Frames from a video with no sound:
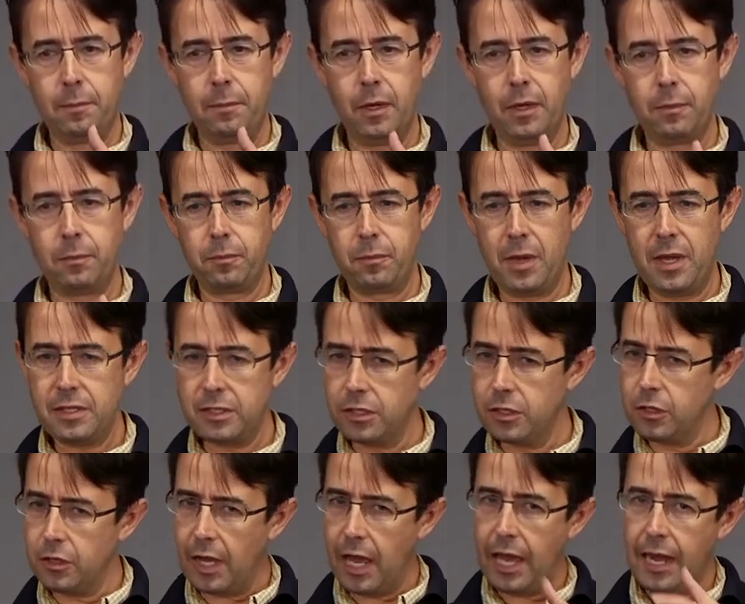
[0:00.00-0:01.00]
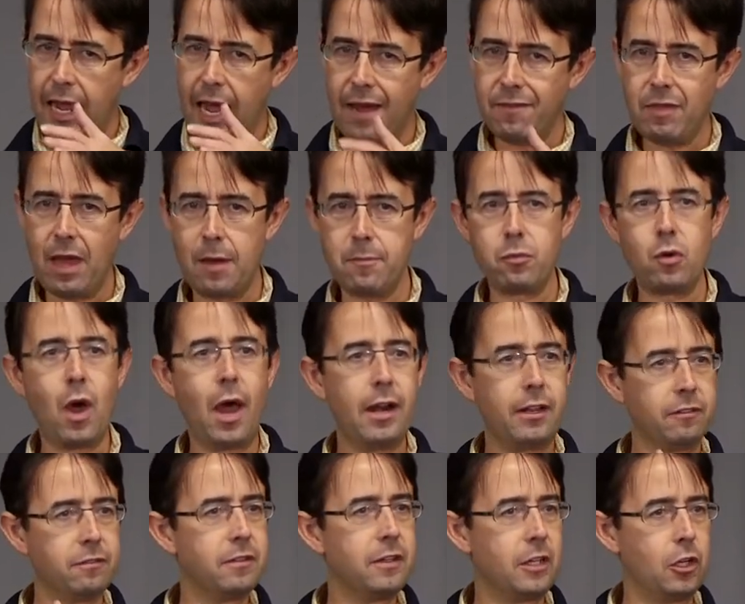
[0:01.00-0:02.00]
But basically, you kind of have that
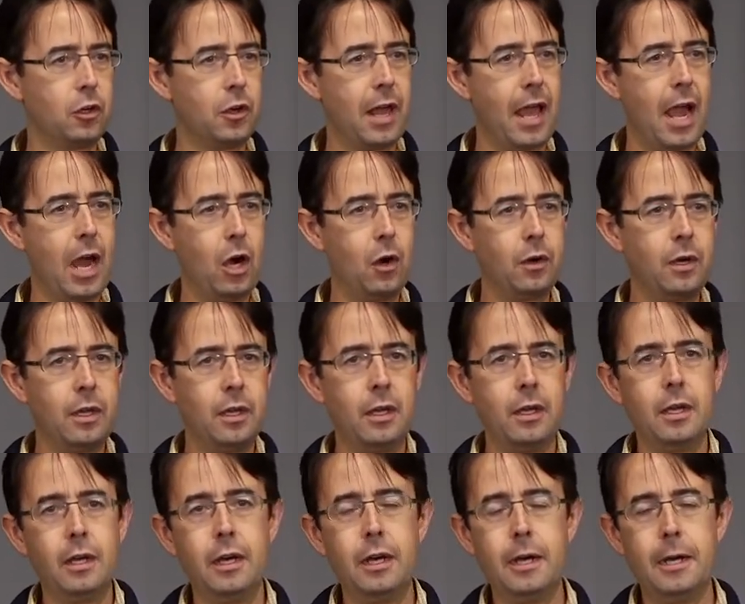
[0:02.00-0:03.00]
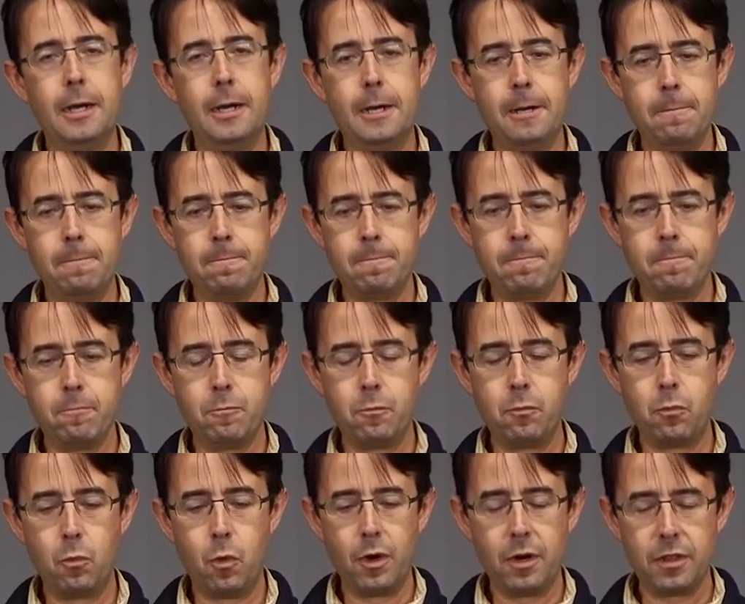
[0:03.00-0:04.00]
product figured out. Um,
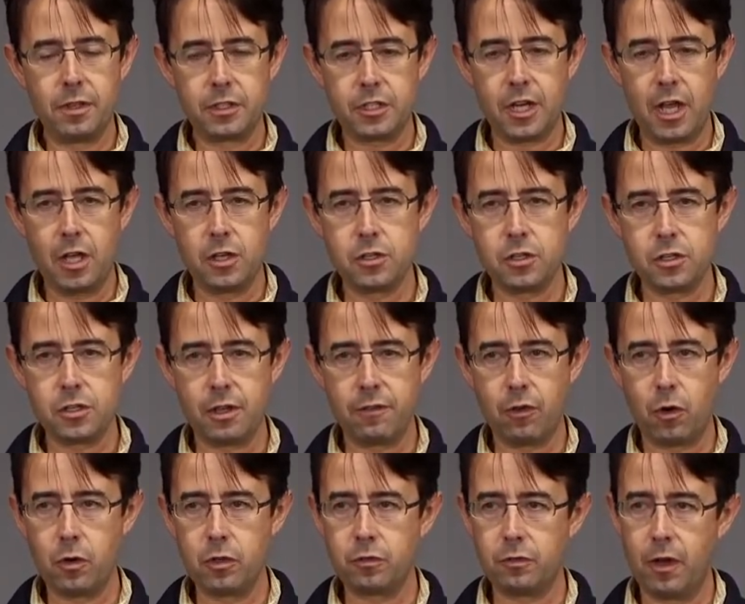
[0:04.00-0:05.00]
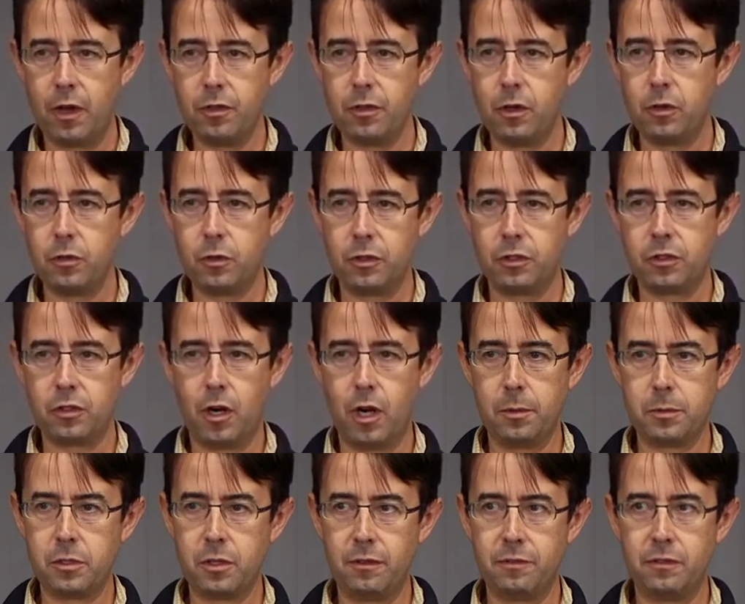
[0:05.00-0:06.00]
one of the challenges I've always found, though, doing
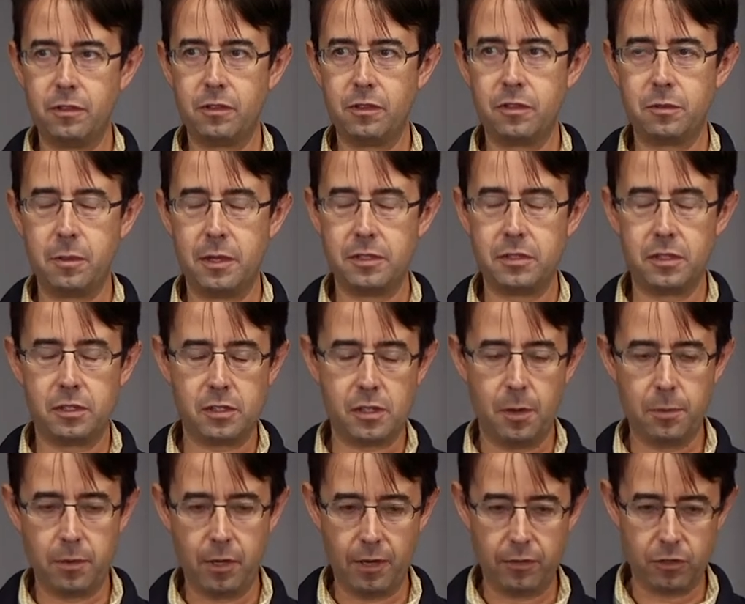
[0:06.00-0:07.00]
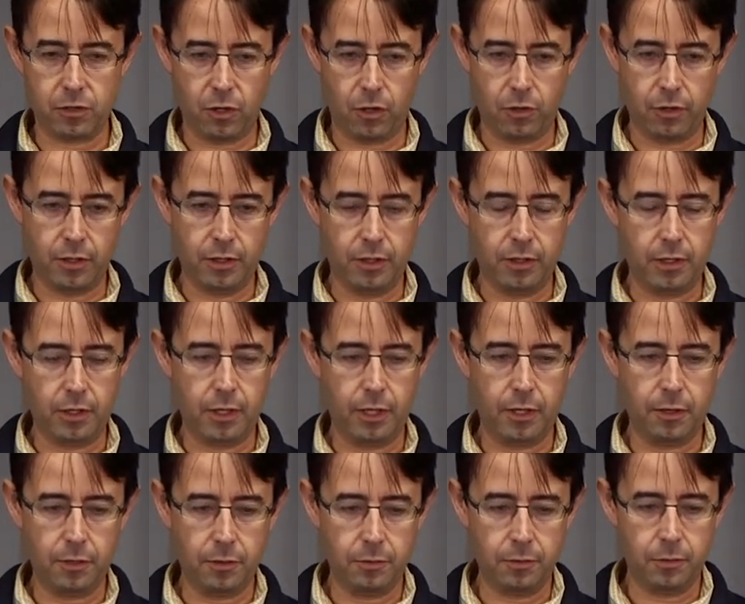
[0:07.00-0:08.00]
startups, I've, this is my sixth company I've started,
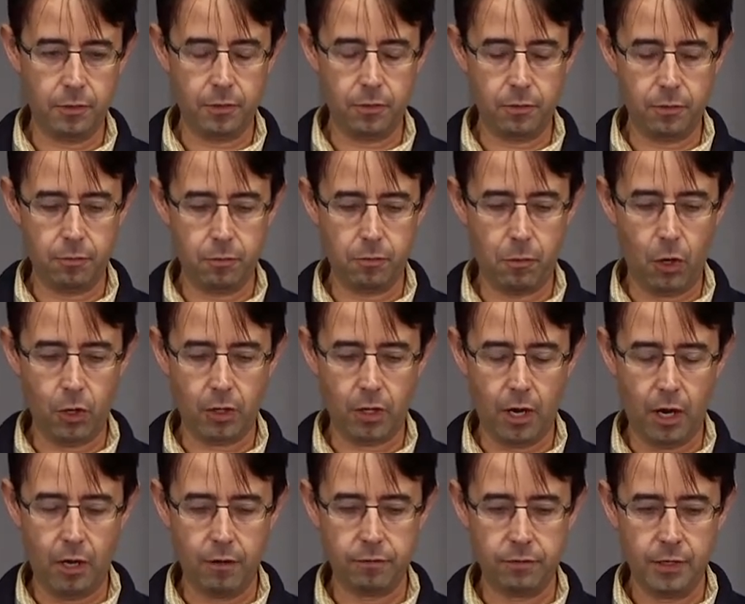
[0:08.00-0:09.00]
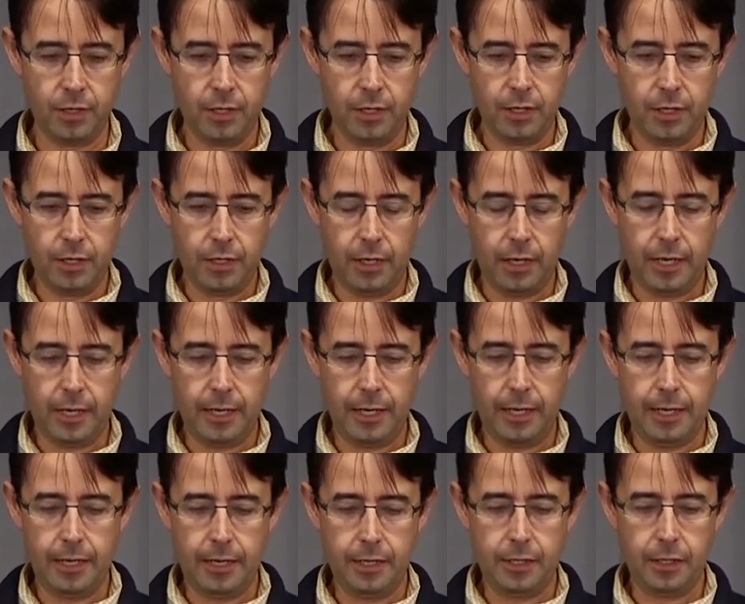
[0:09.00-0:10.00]
uh, Markov,
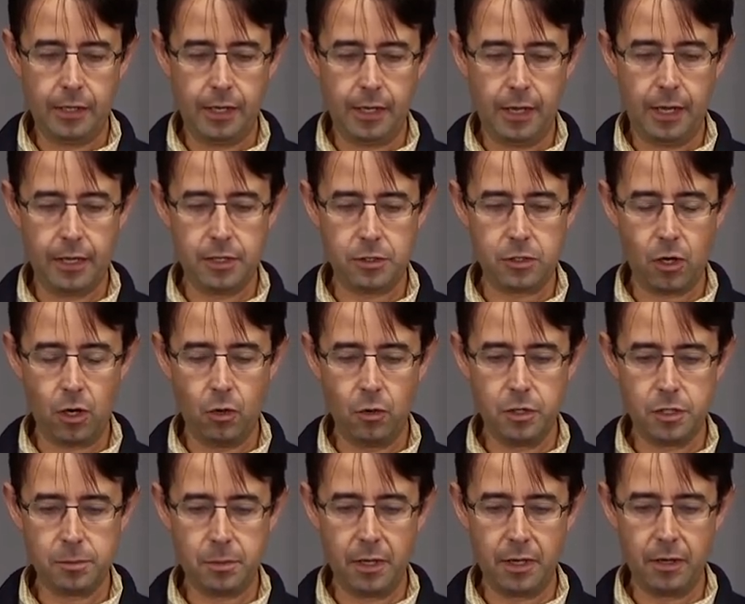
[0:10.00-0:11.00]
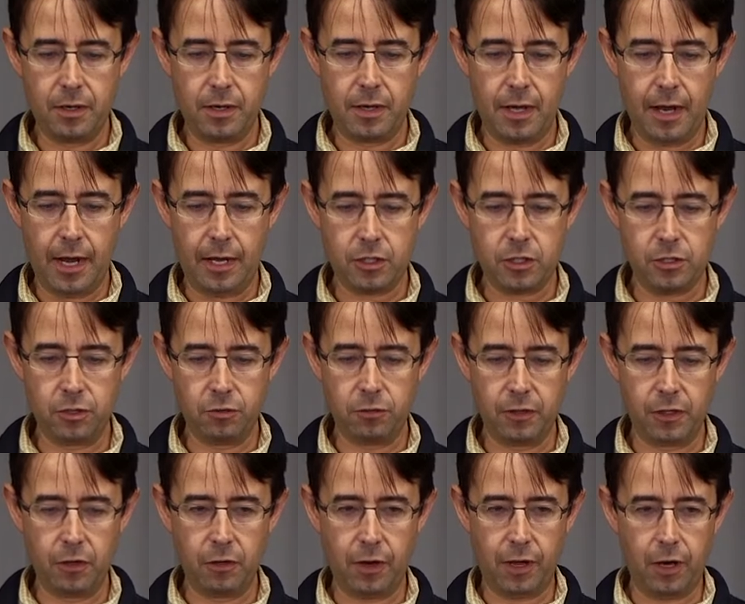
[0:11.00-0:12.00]
uh, has always been actually
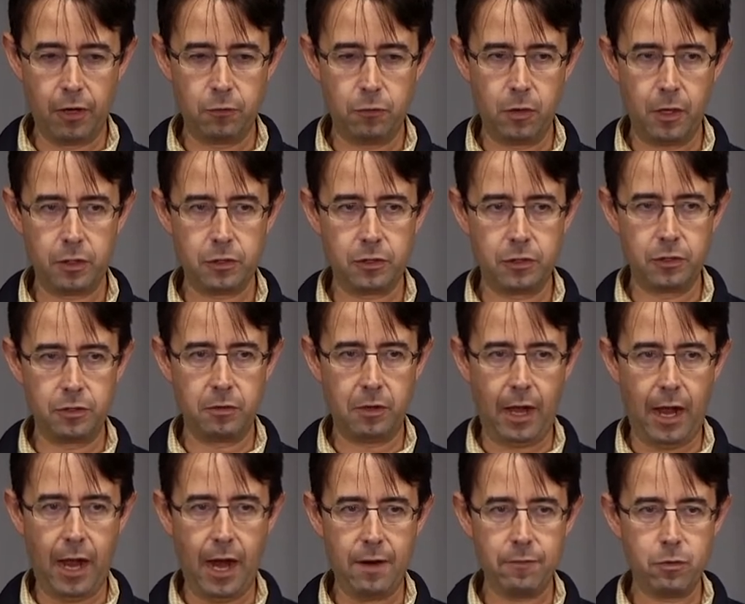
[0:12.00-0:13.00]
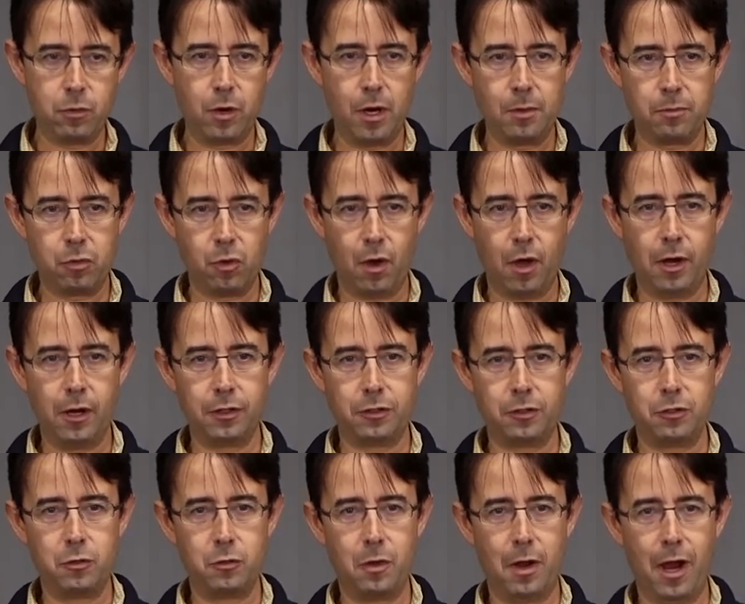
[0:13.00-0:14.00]
figuring out if you actually have the right
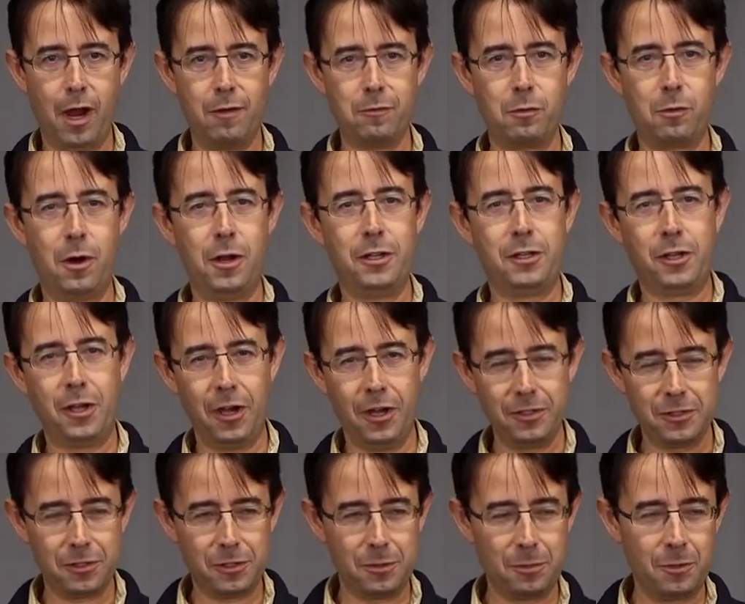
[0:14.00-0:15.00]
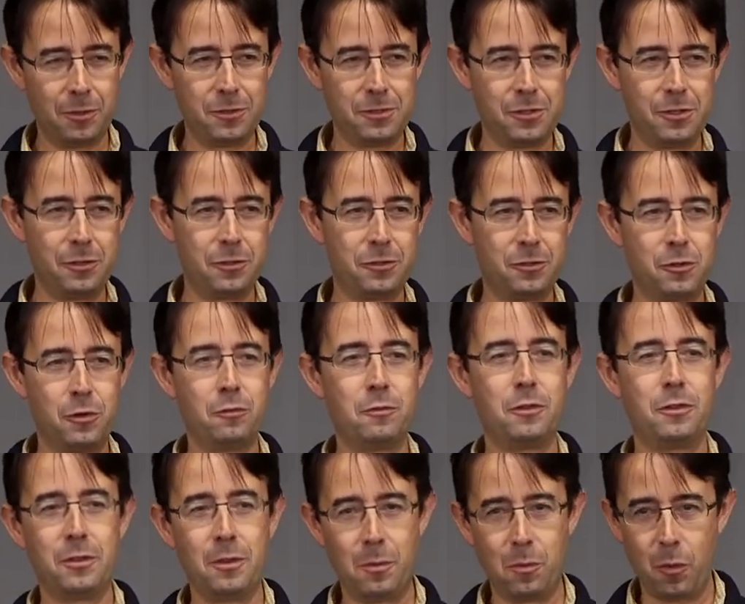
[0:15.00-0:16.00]
product and you have the right customers and you're
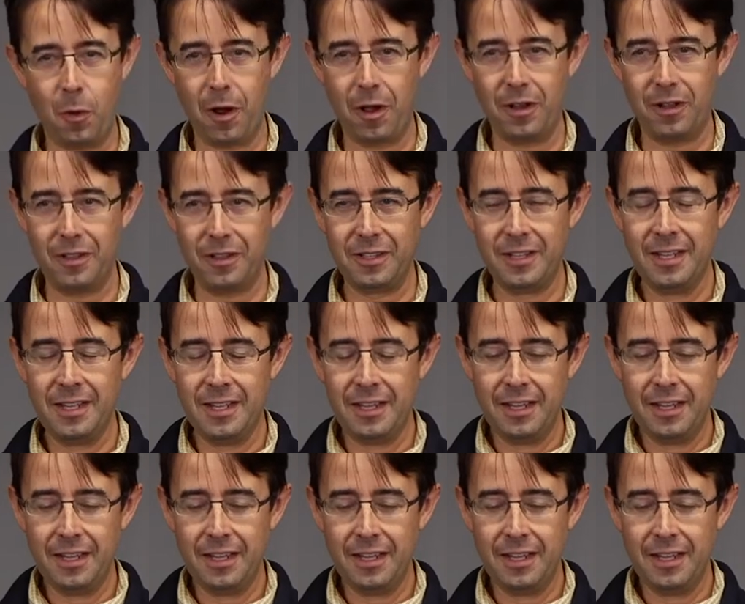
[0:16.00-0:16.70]
serving them well.